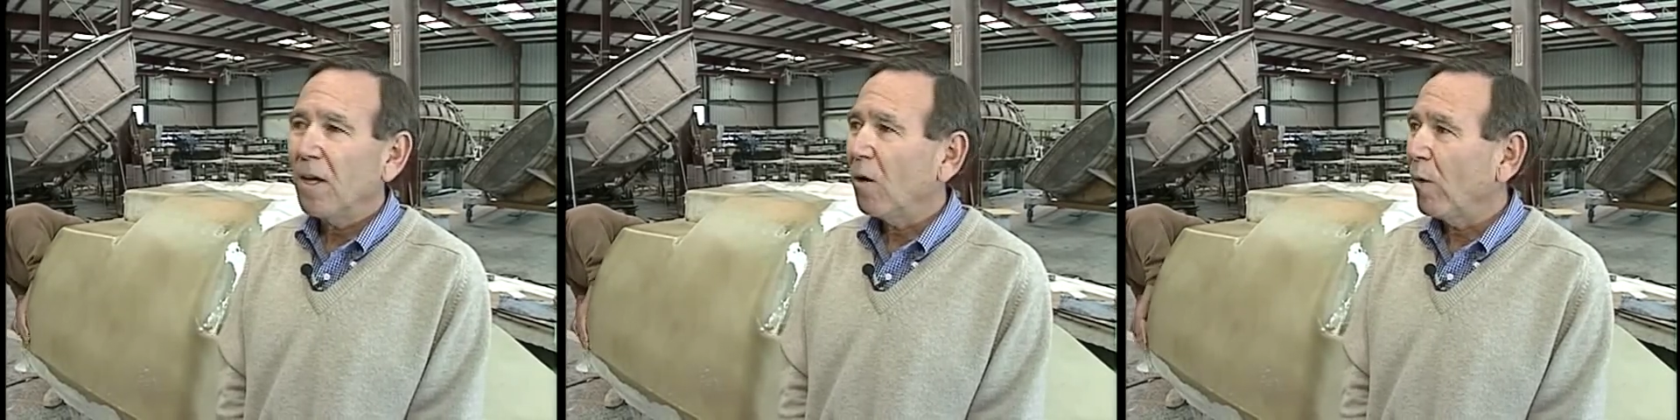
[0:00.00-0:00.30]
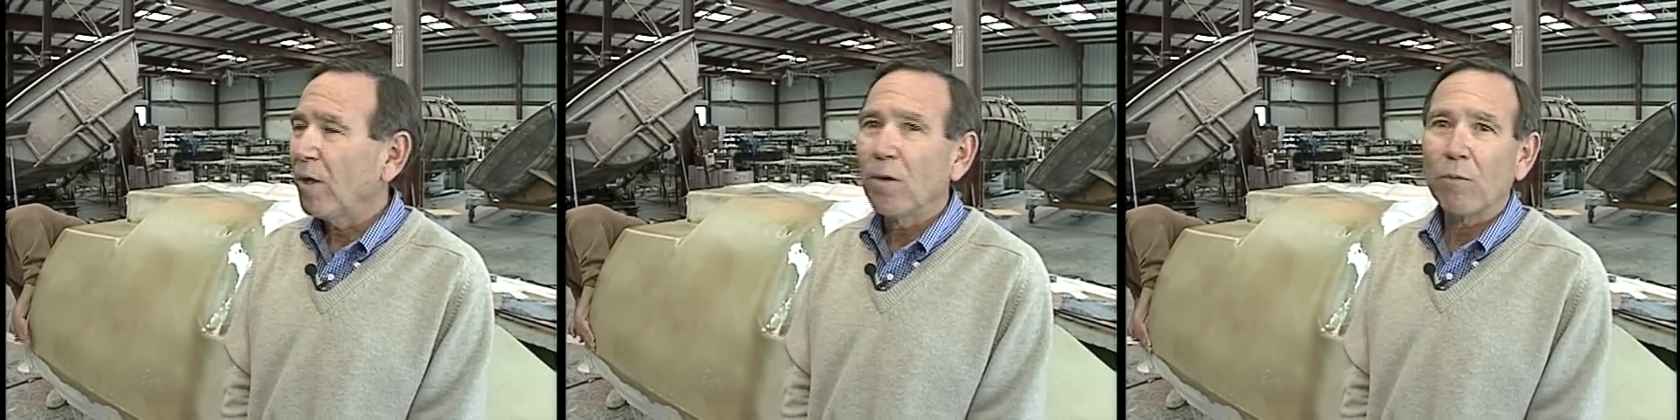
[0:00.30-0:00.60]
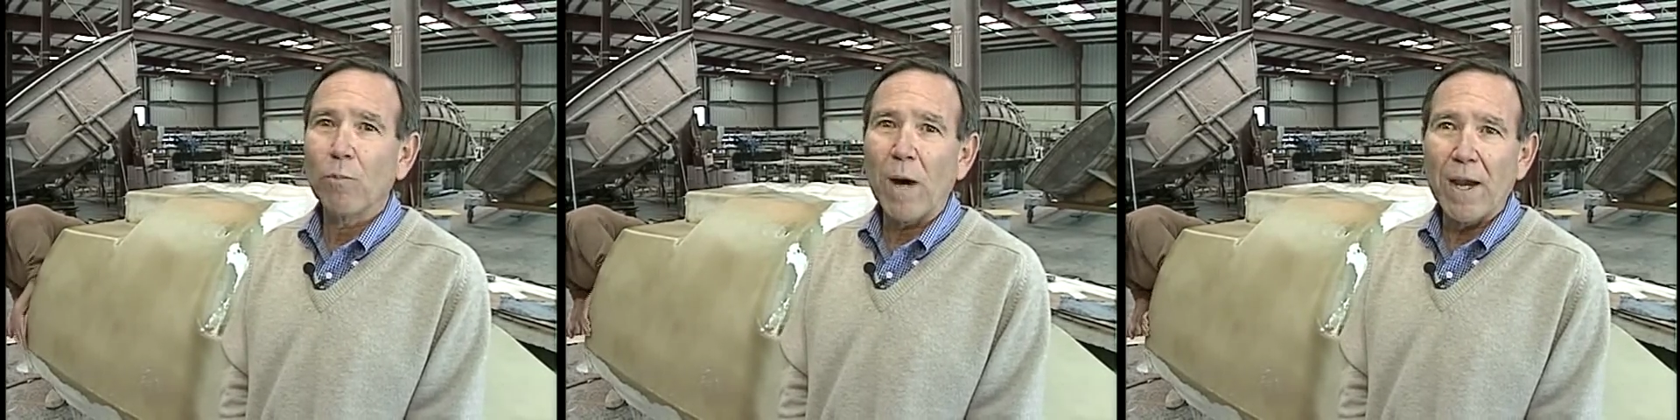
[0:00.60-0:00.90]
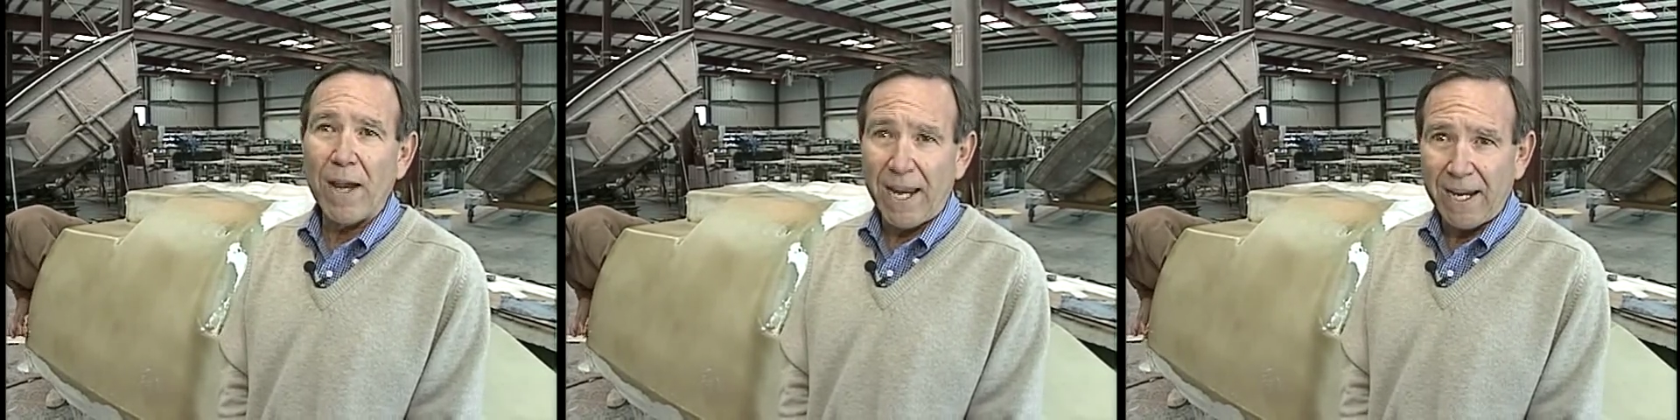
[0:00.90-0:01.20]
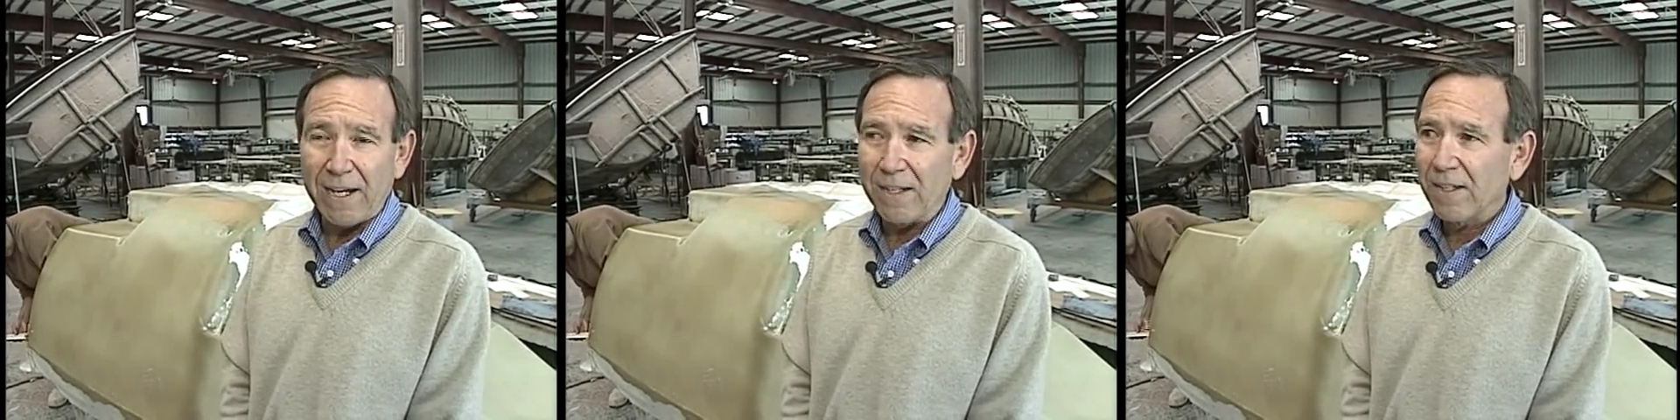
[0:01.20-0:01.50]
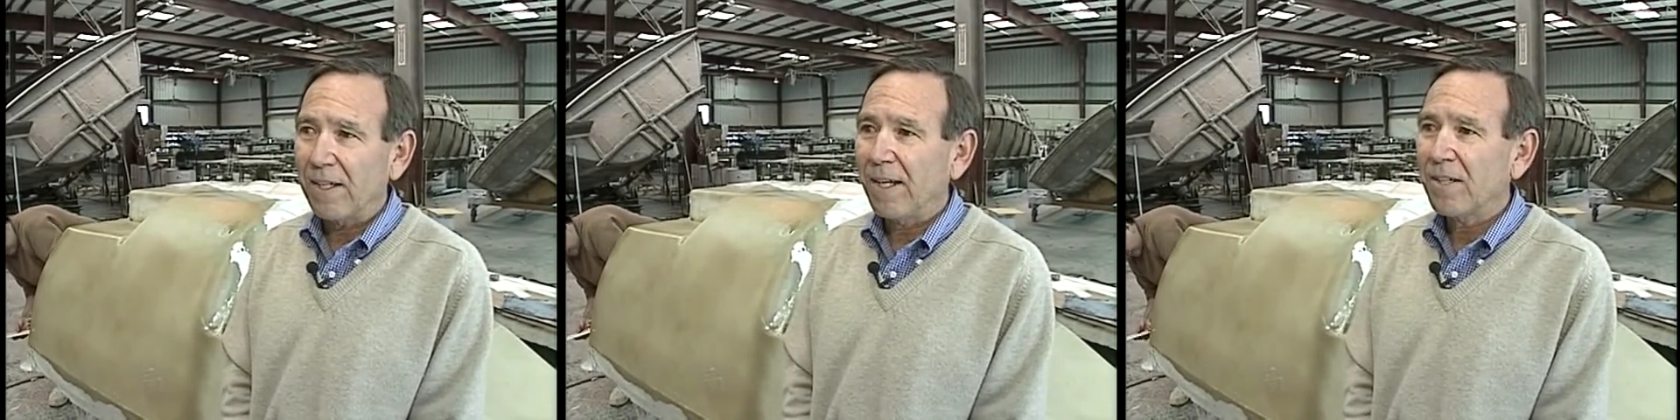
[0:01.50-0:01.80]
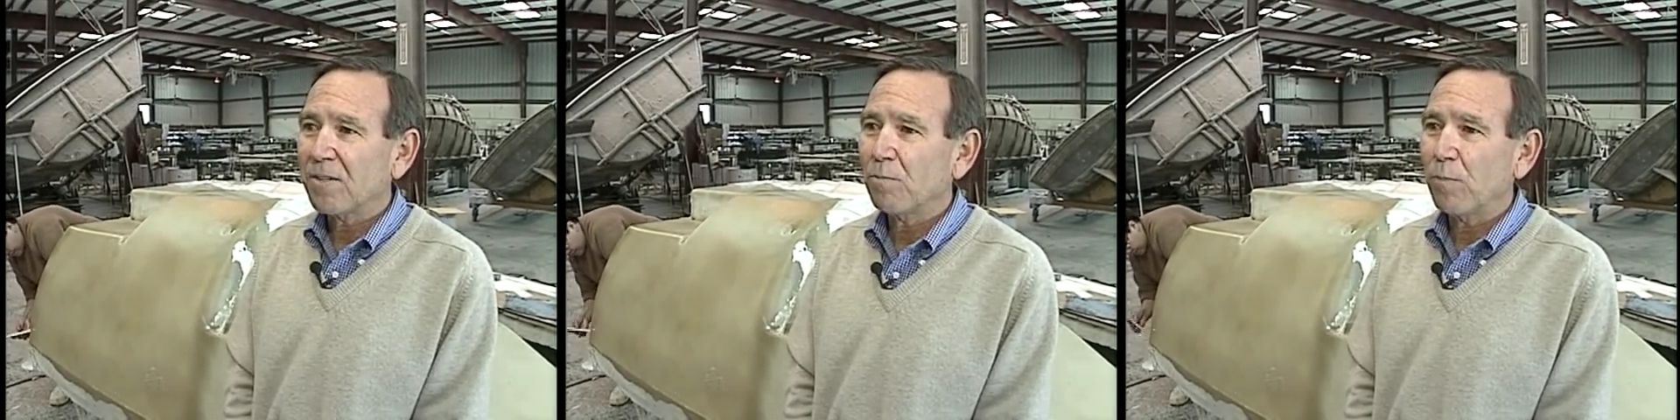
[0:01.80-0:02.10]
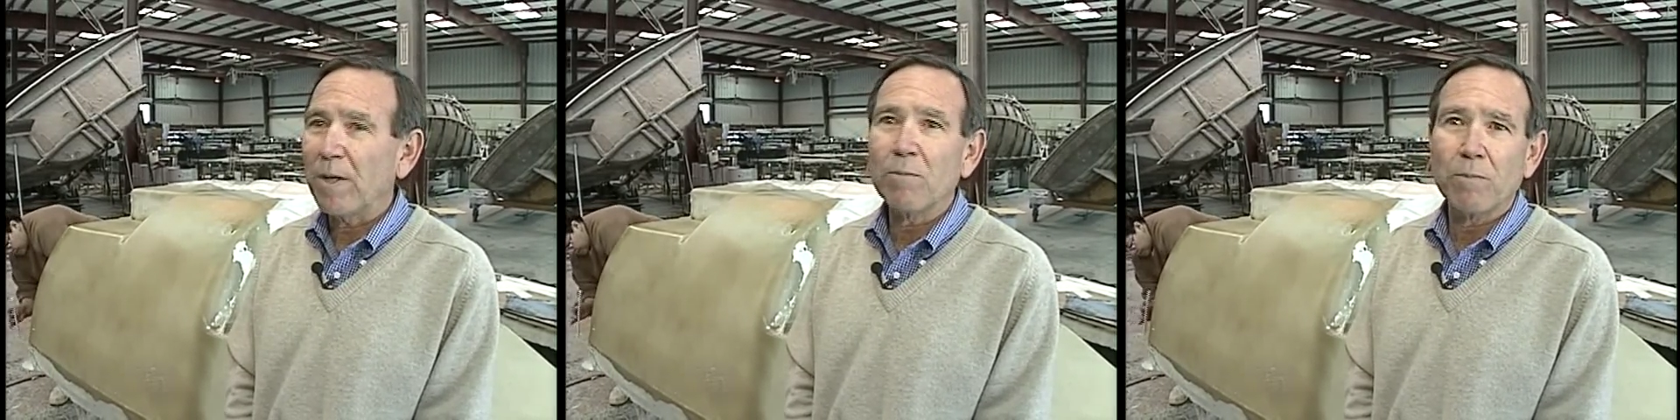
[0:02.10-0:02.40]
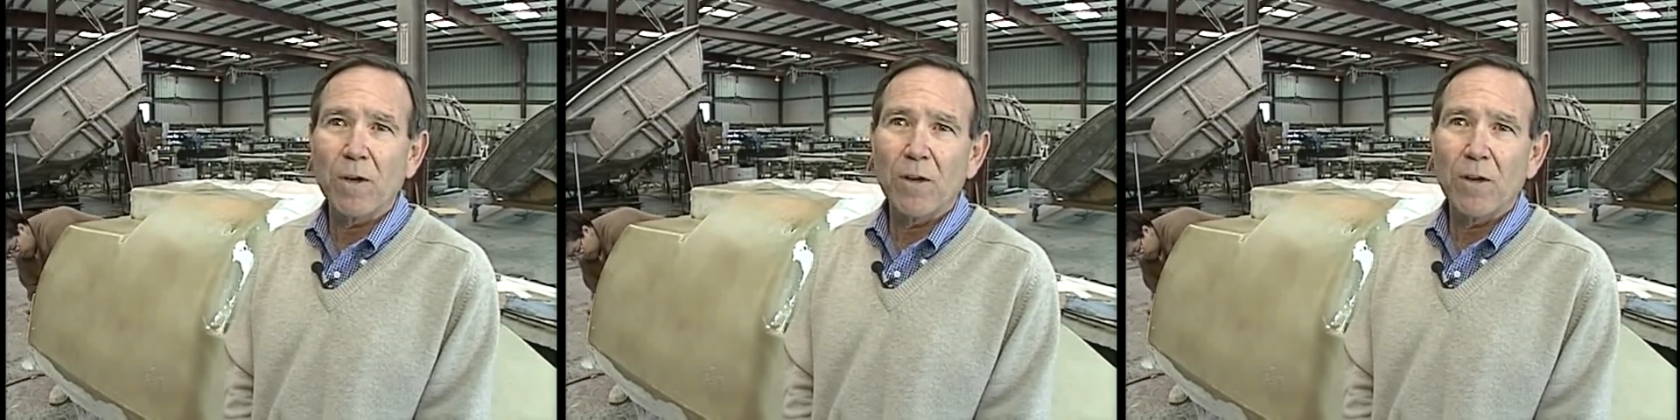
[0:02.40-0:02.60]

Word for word: Uh, we do it by hand, and that's been,